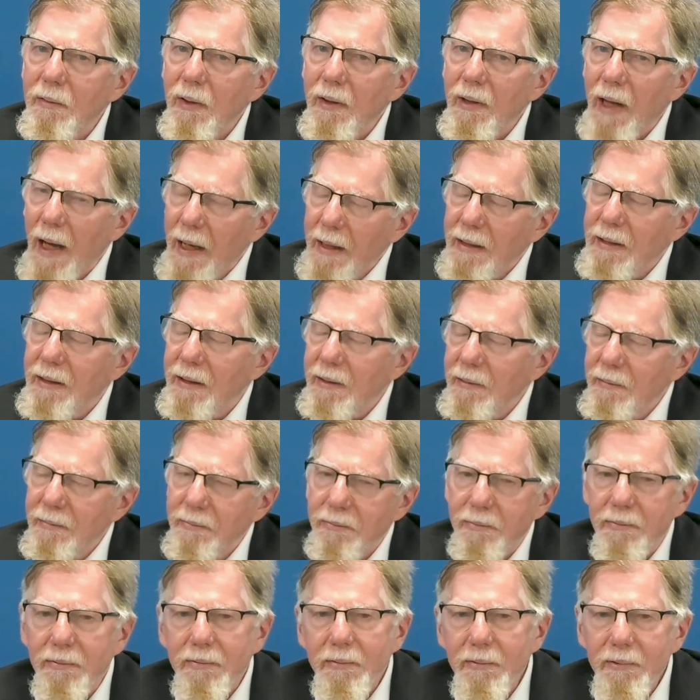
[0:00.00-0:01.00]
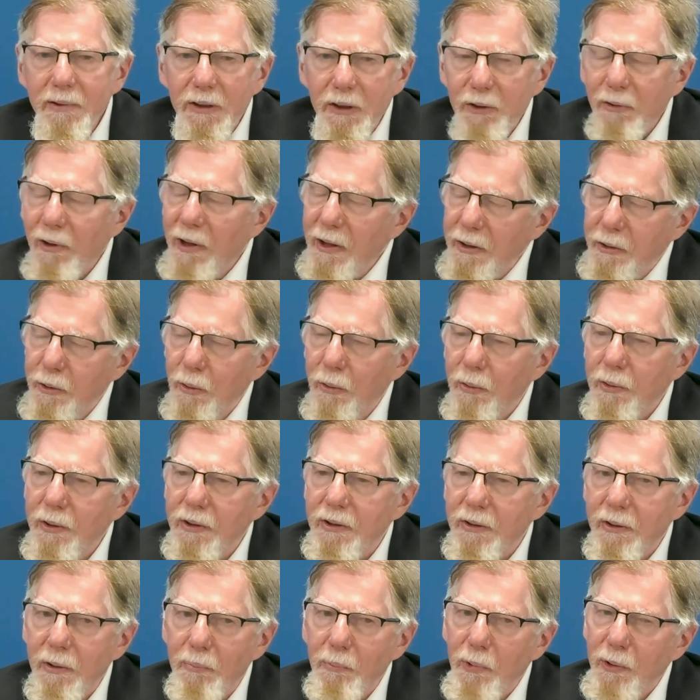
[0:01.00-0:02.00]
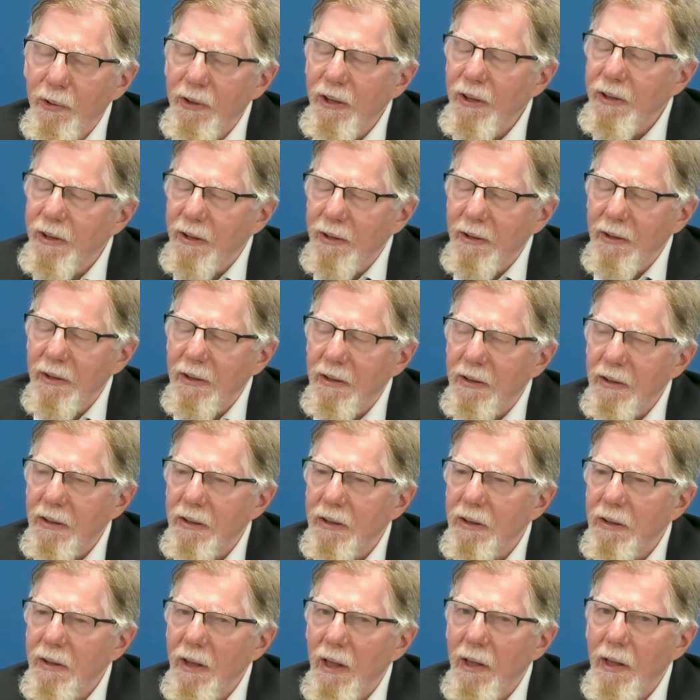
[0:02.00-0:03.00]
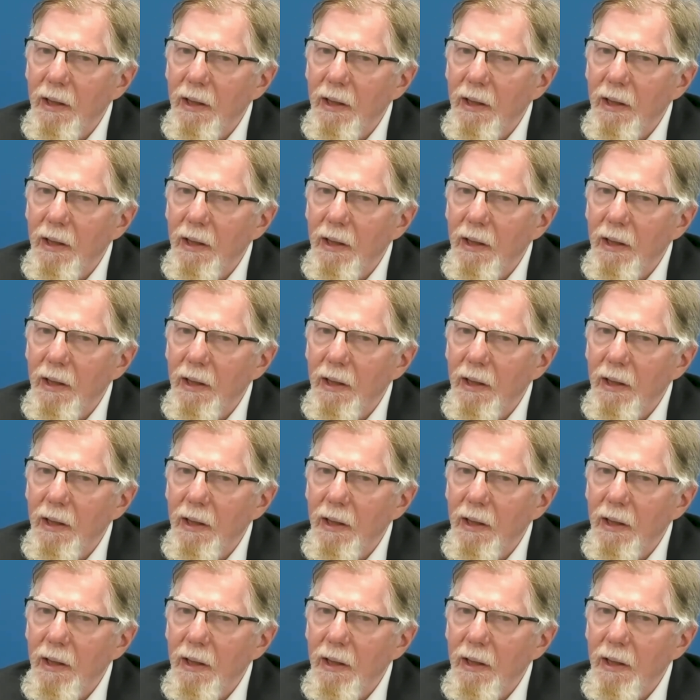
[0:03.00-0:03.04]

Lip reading: active Scratch Orchestra musicians